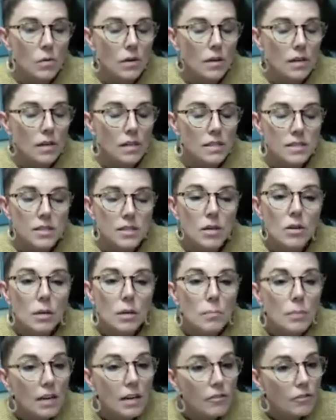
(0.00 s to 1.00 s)
and soak
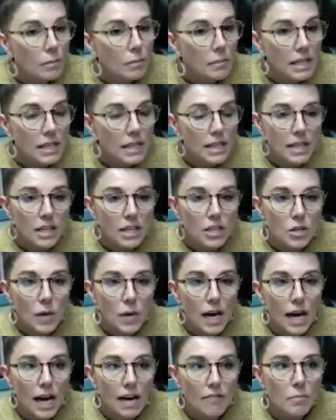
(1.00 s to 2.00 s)
up every minute that you
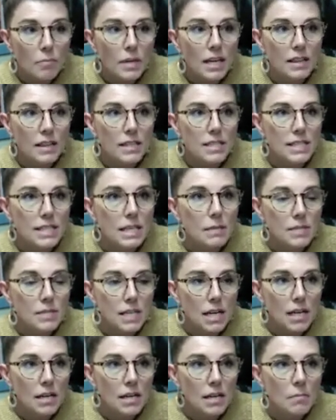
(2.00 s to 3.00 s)
have. But at the same
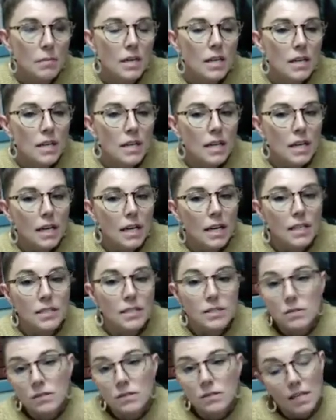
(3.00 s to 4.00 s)
time,
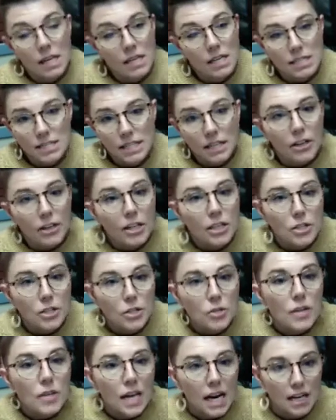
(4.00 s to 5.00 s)
it's kind of scary to
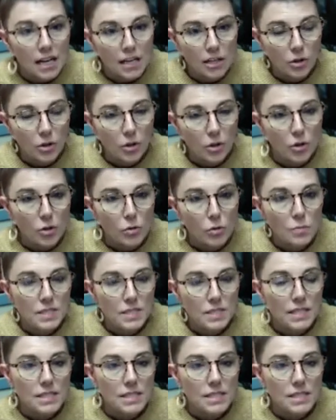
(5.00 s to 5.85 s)
do that in groups.